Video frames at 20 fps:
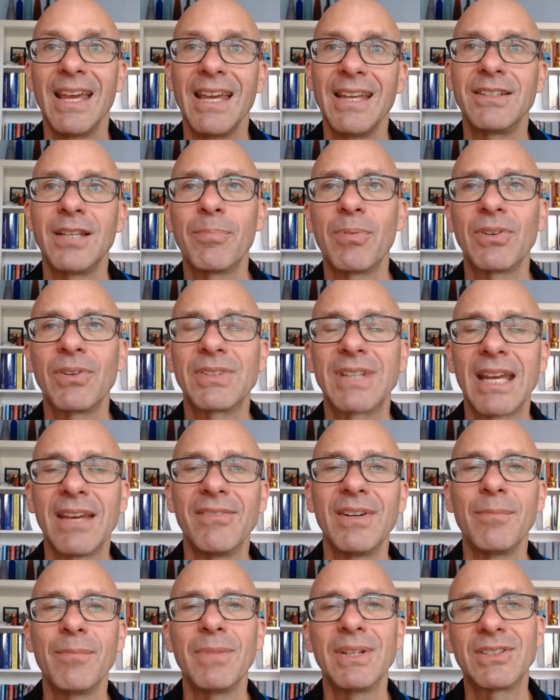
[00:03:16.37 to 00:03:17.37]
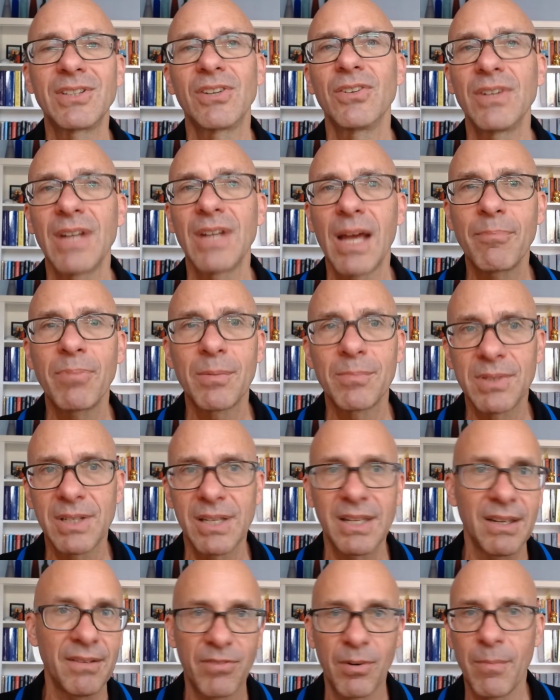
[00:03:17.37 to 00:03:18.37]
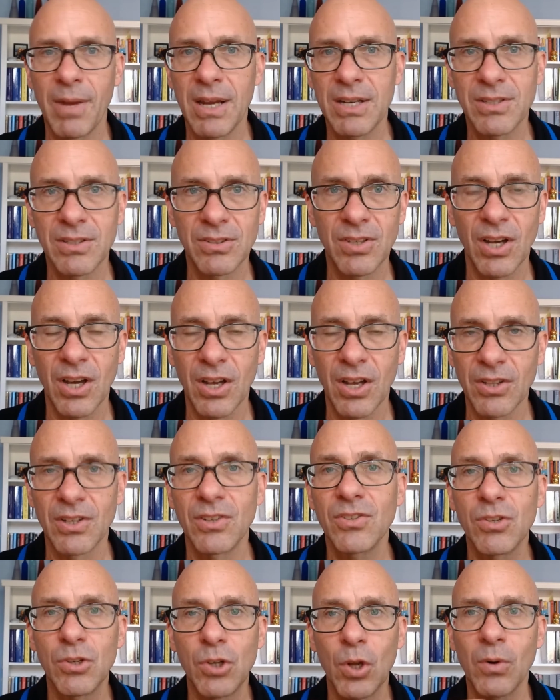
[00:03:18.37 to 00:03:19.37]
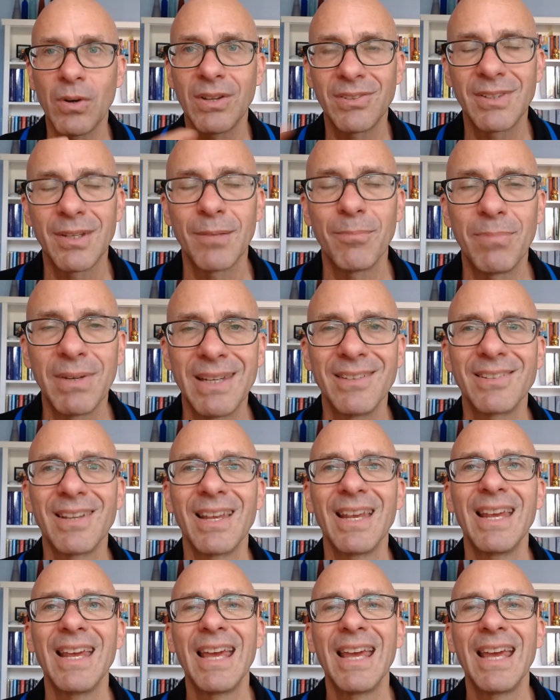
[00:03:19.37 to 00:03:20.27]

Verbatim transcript: Tippers giving material non-public information to others, known as tippees,